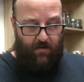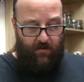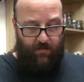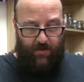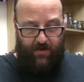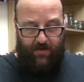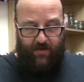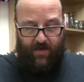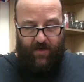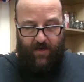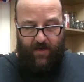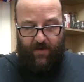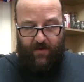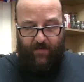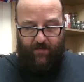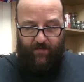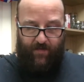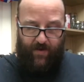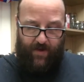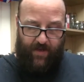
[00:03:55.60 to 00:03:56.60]
one I
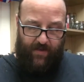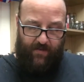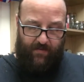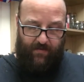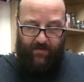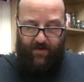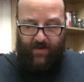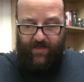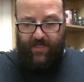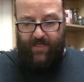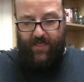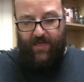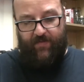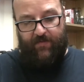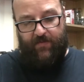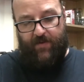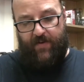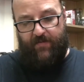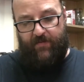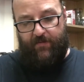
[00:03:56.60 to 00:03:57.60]
have, and I can
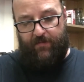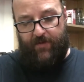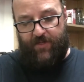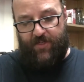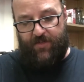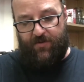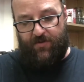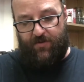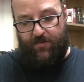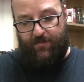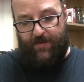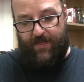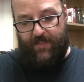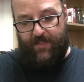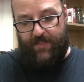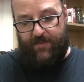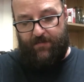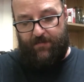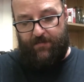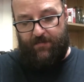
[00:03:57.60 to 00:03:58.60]
never ever be sure about
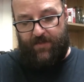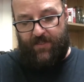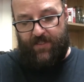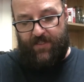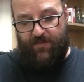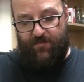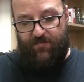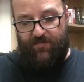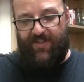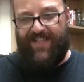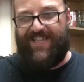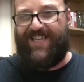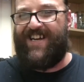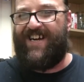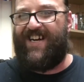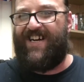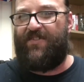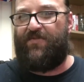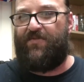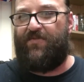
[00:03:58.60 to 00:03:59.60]
this one because I really
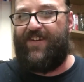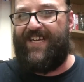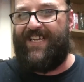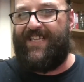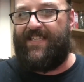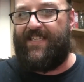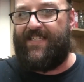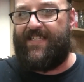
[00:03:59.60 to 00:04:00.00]
can't read the